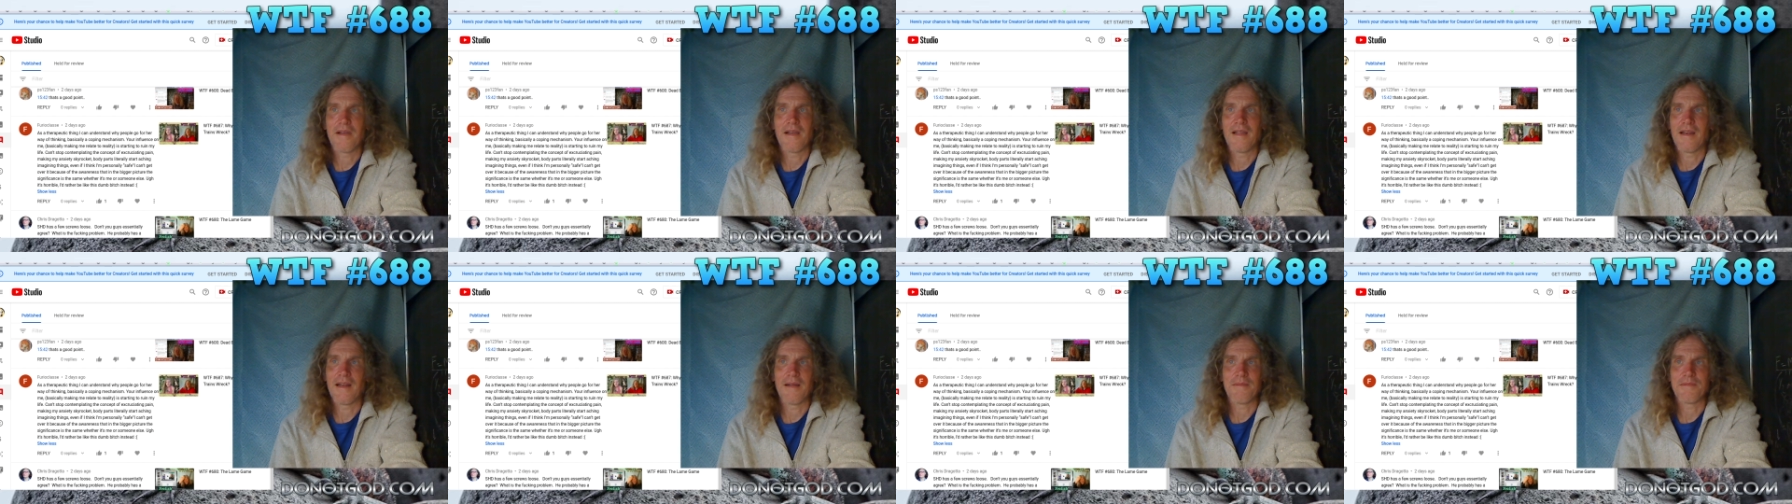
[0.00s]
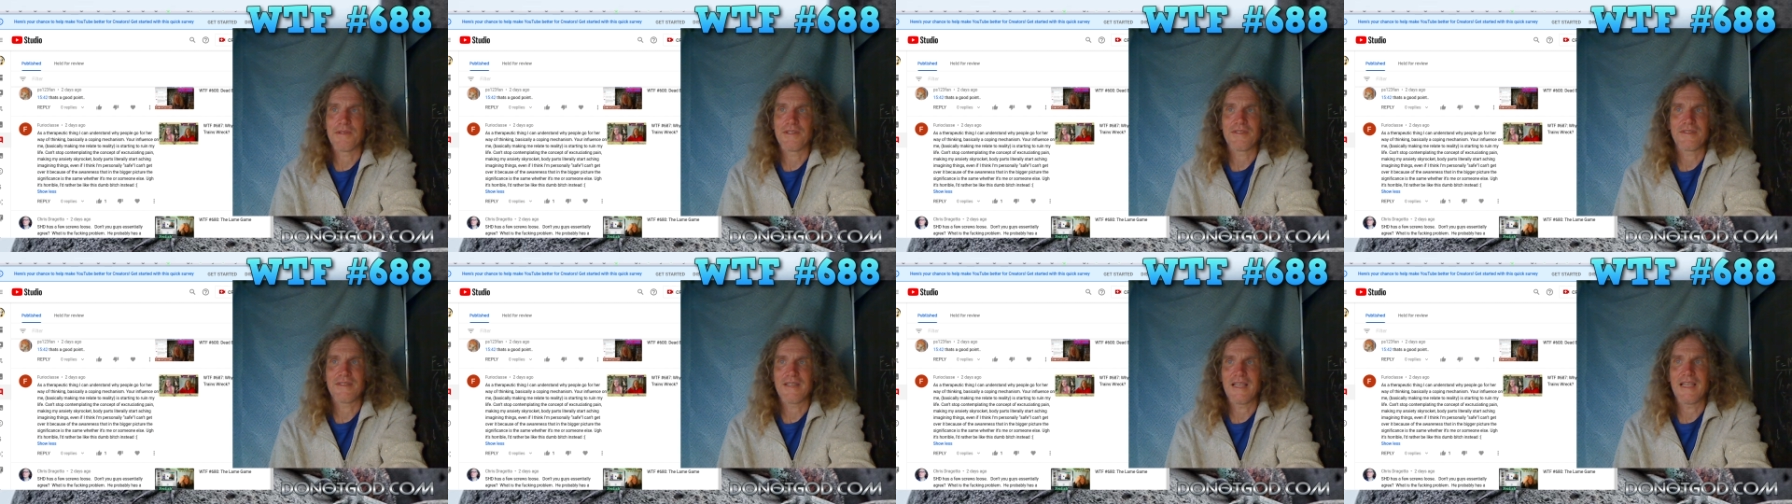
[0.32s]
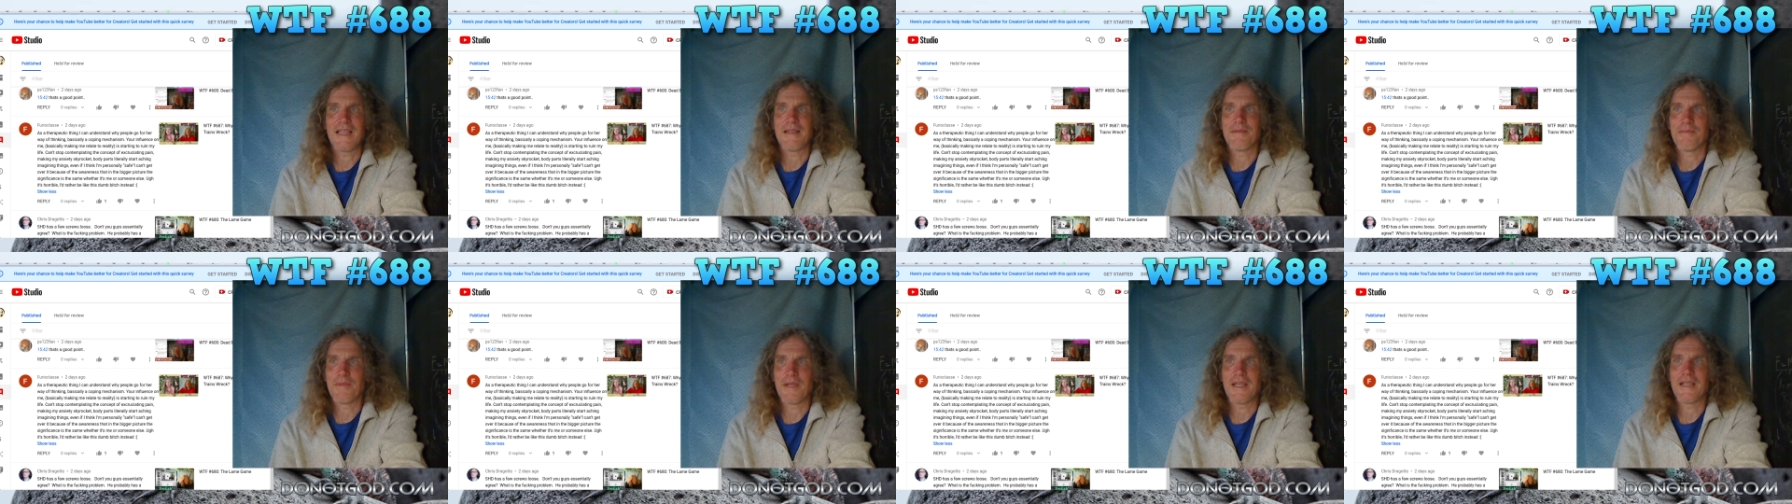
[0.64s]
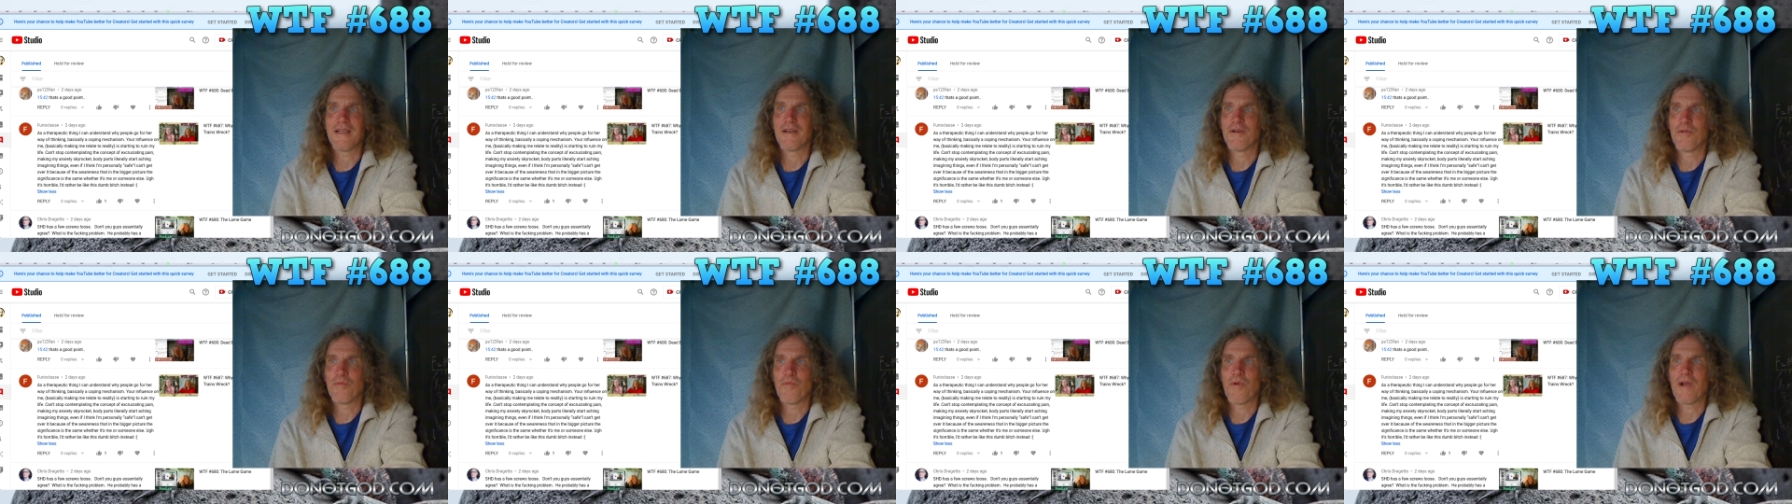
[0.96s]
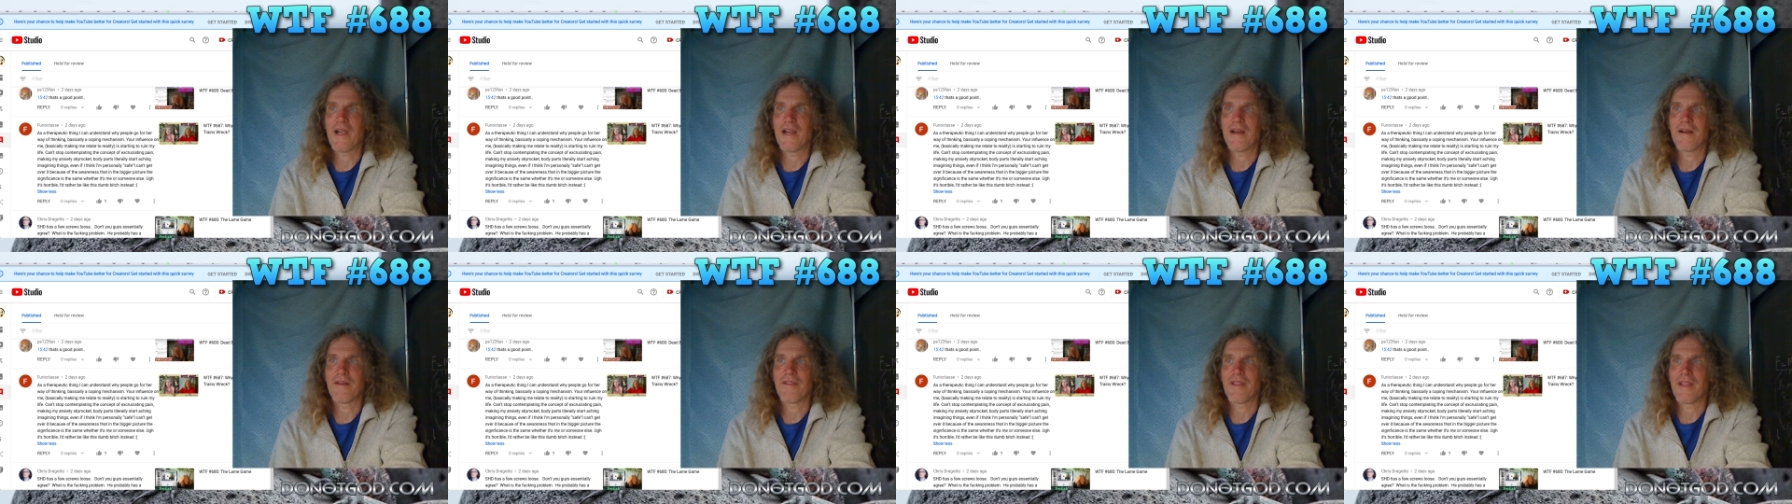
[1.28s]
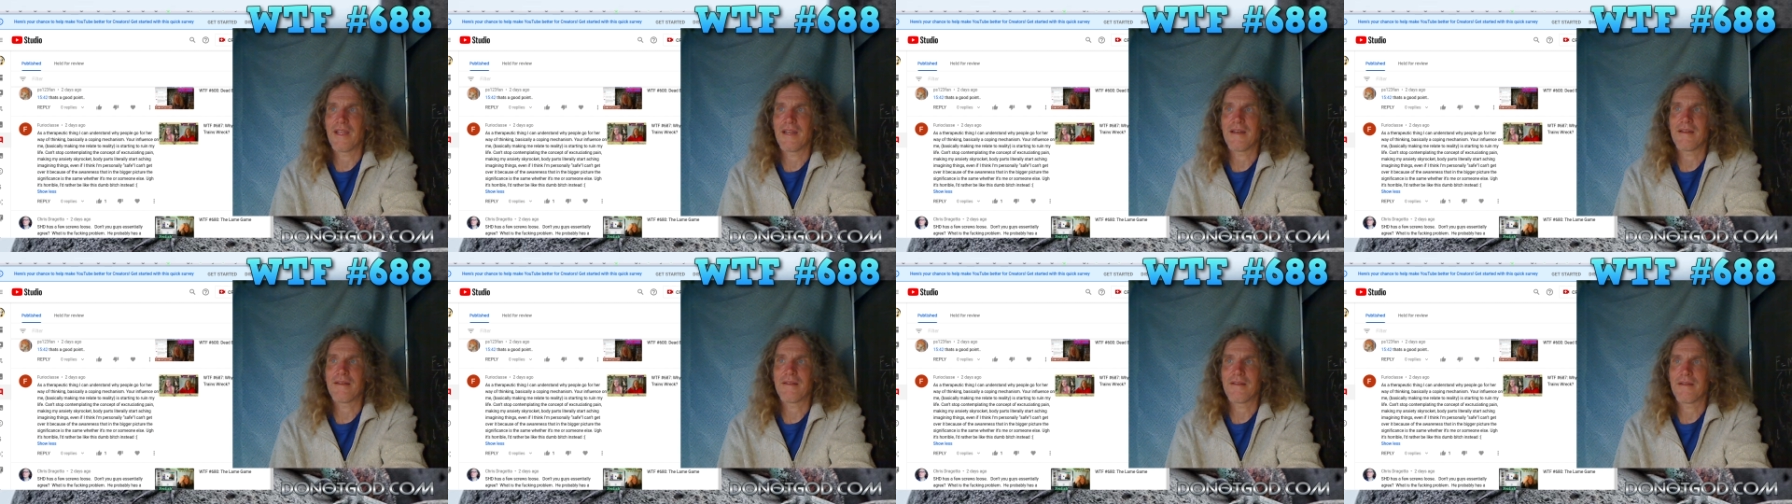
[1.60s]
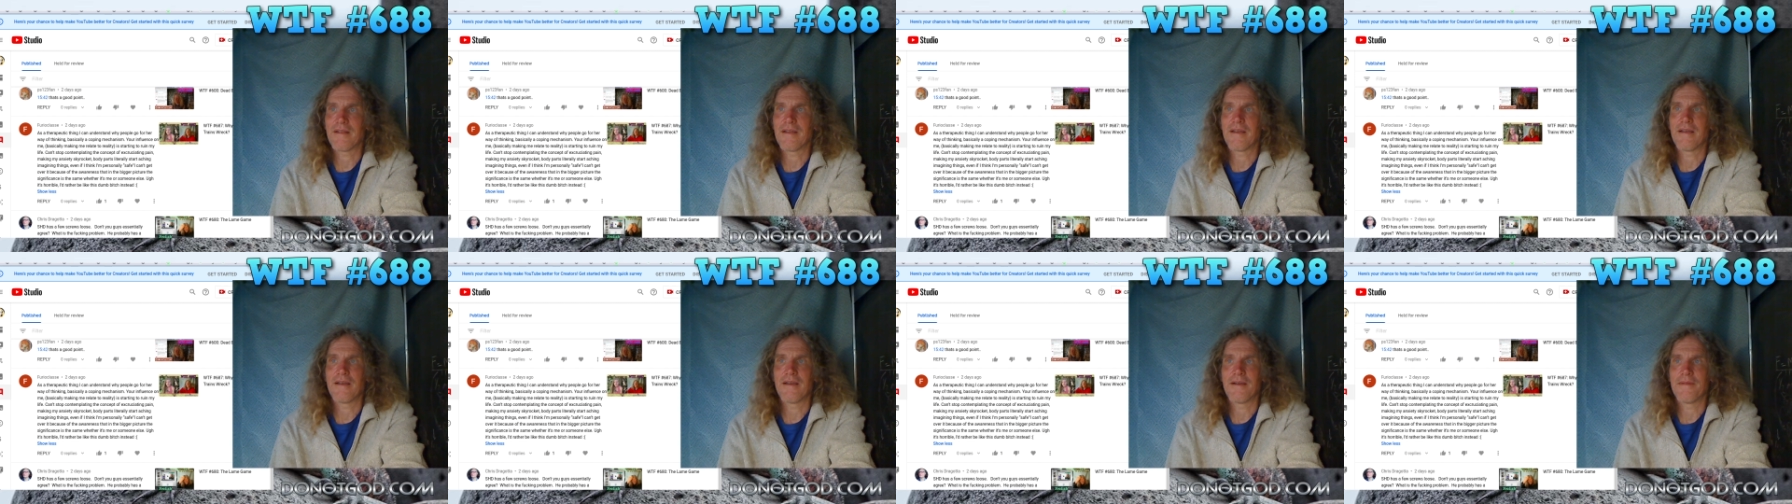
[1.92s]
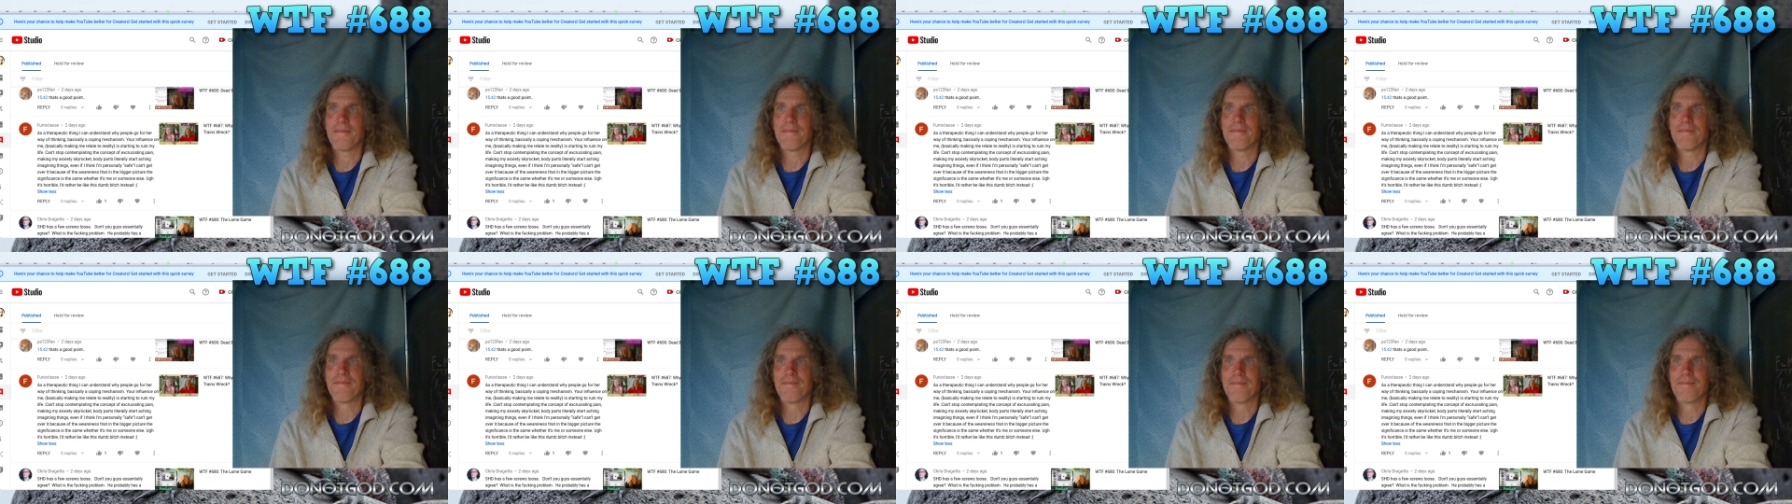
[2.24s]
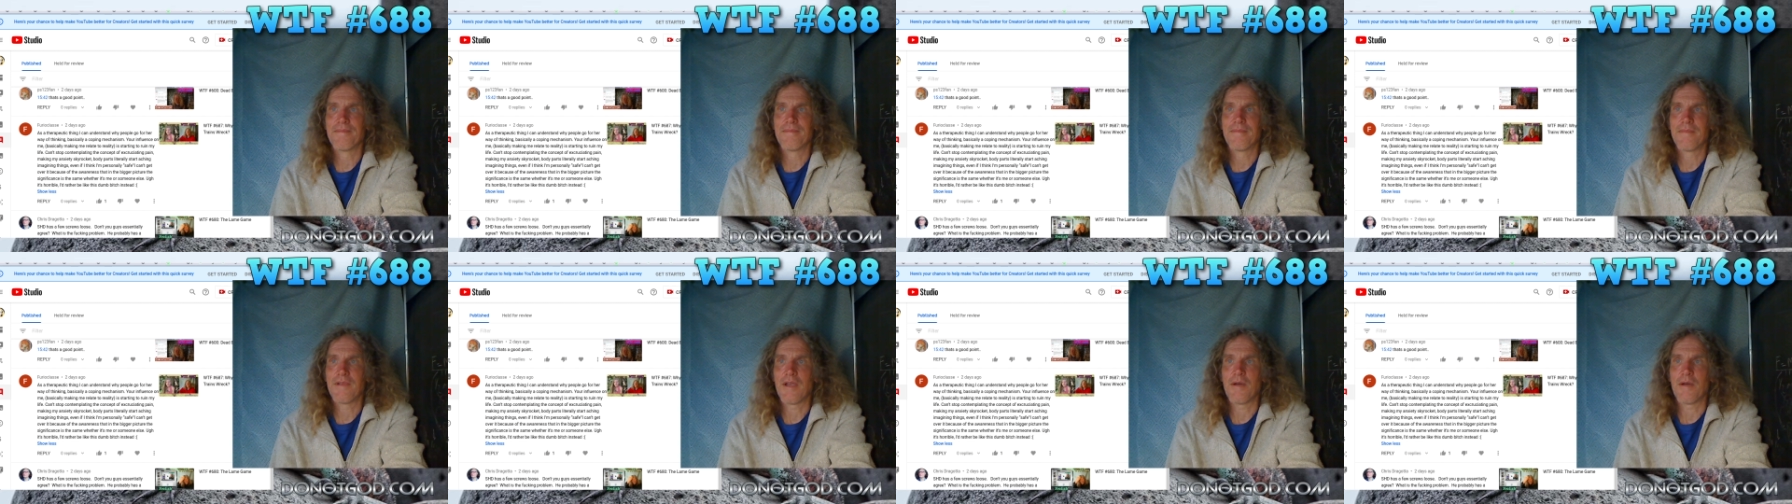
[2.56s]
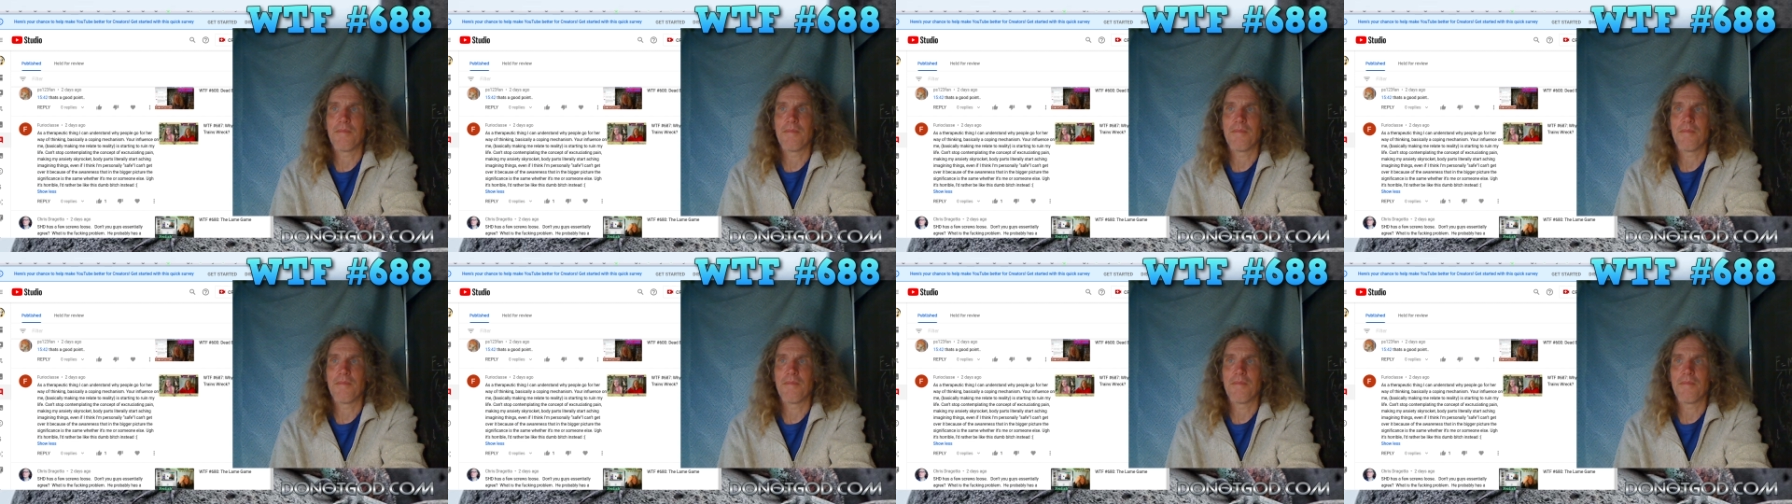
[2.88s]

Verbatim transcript: and I'm just saying, being aware that um,